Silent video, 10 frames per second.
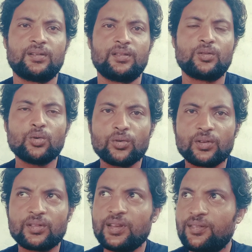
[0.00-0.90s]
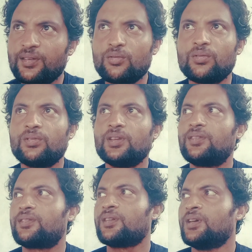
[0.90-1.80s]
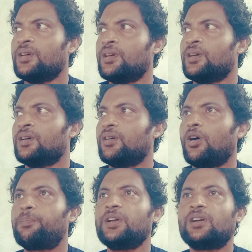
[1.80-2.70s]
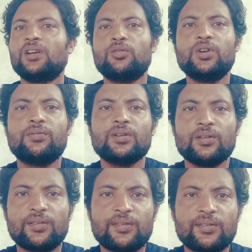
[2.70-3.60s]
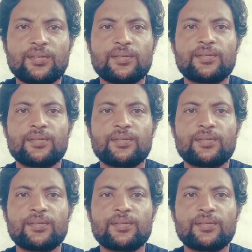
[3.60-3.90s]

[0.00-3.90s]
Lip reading: though this optical universe,